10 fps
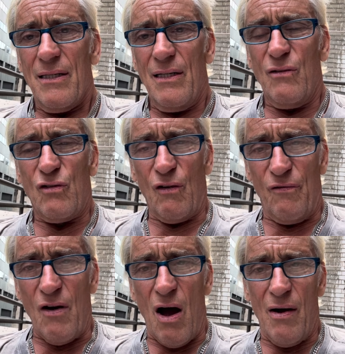
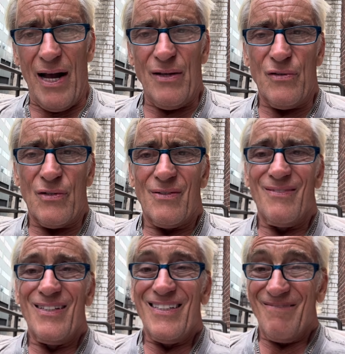insofar as
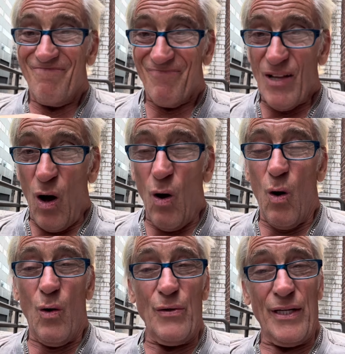
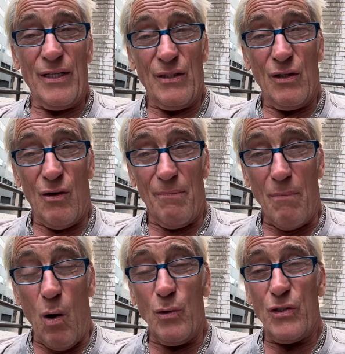holding your
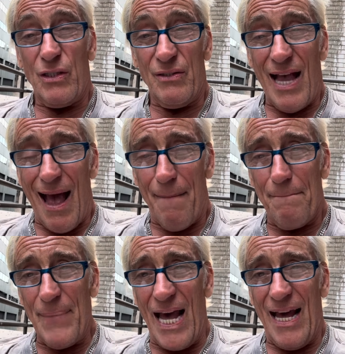emotions
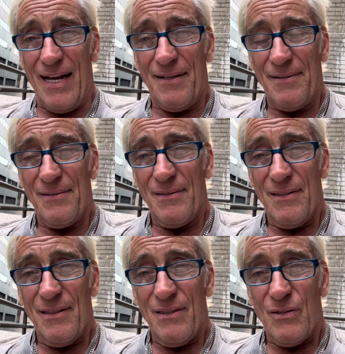at bay.
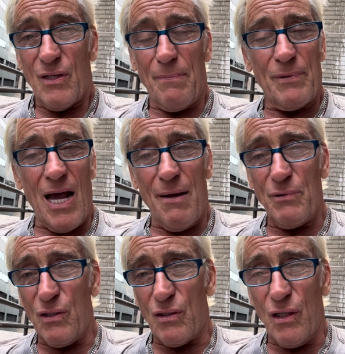Sometimes
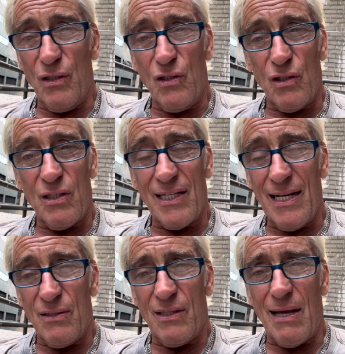it's good just to
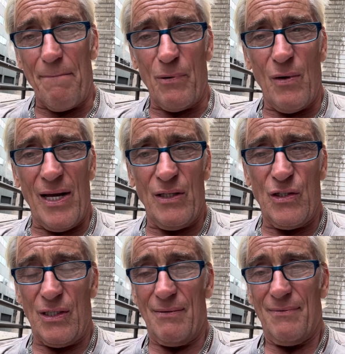get
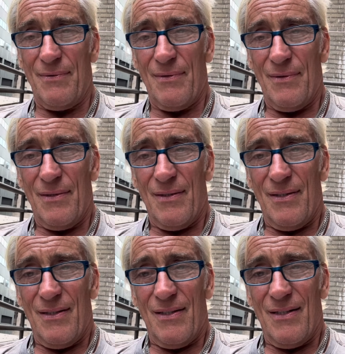separation.
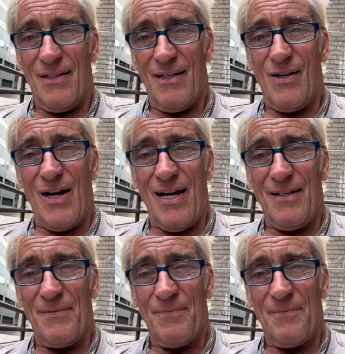All right?